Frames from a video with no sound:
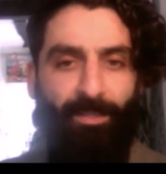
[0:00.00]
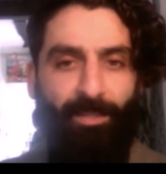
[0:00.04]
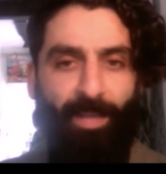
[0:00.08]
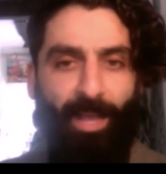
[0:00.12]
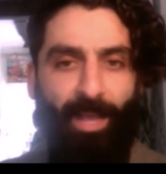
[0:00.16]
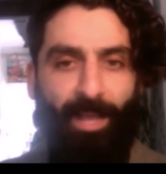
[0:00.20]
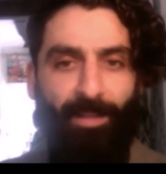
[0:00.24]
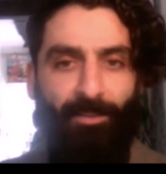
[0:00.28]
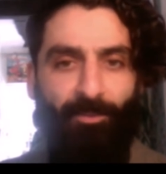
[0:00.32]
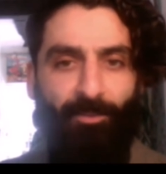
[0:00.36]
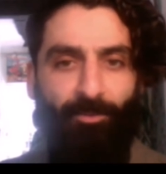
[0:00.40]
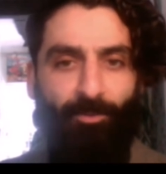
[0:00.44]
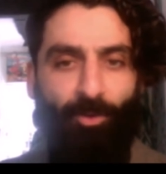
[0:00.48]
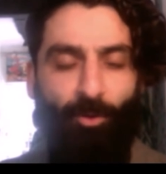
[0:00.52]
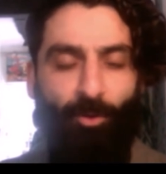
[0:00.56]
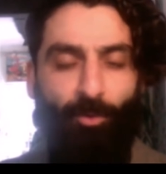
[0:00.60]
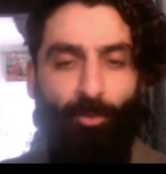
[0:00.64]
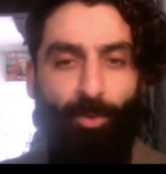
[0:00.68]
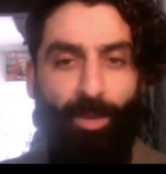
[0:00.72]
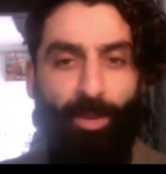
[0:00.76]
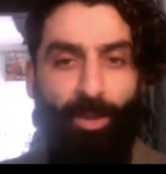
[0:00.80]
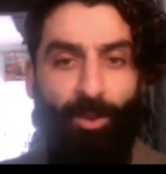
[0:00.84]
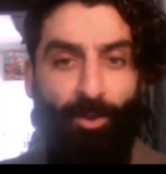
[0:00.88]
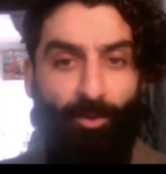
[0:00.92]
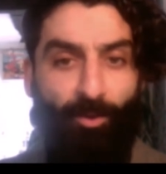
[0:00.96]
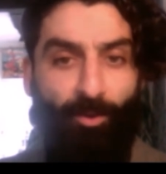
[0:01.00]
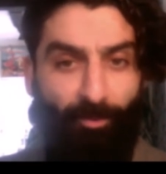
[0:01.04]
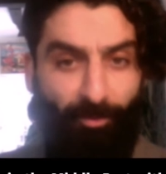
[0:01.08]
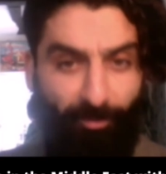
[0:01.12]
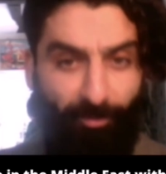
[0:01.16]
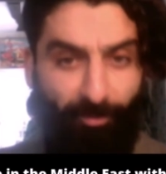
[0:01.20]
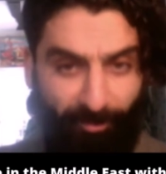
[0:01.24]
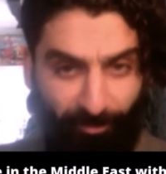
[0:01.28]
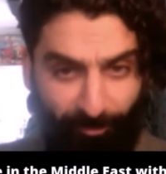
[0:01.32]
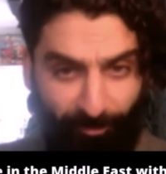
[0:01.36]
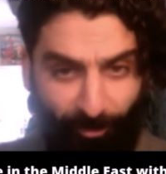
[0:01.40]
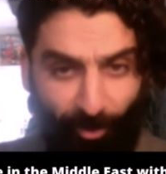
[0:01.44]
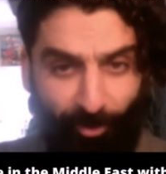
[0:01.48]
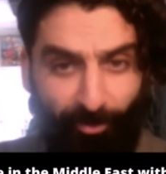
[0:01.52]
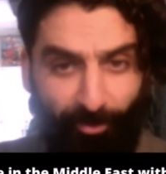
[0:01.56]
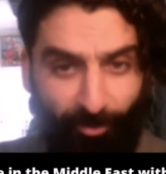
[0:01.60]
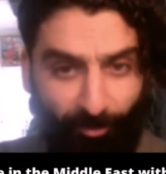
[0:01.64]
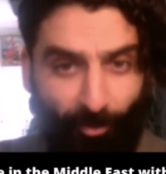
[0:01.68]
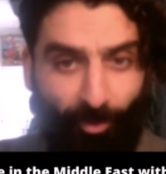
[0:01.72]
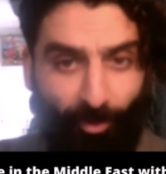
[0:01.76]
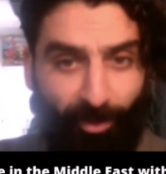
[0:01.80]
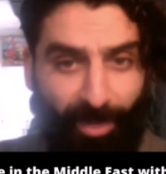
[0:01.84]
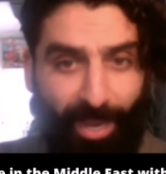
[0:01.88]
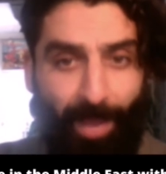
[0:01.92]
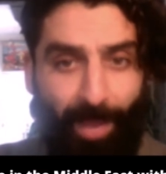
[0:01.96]
and so we first of
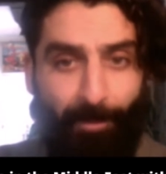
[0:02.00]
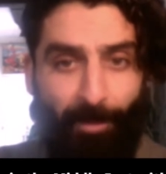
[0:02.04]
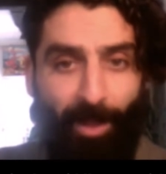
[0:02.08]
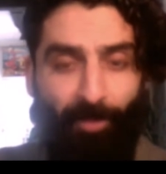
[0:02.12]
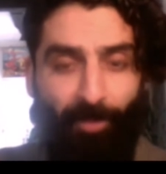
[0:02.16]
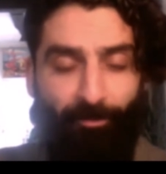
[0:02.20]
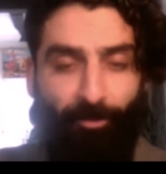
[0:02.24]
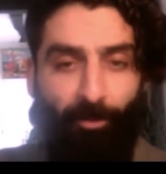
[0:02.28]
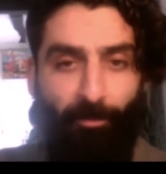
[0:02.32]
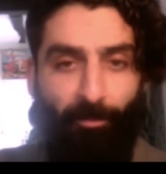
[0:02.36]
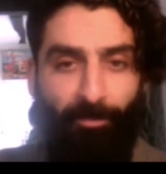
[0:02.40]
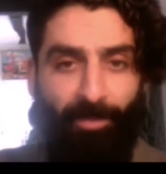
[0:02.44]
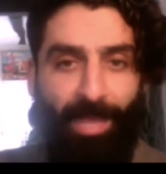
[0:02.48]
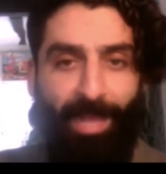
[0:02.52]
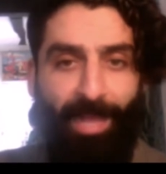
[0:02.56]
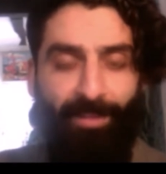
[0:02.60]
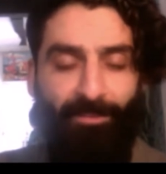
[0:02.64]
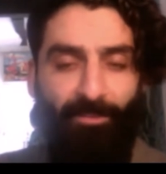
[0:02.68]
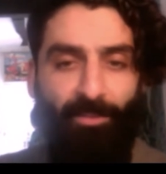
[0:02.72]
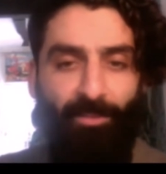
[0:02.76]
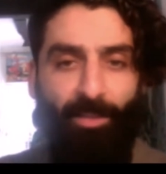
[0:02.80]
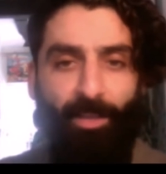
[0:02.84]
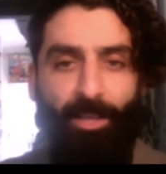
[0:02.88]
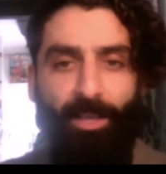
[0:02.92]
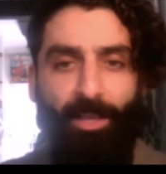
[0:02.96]
all came out from that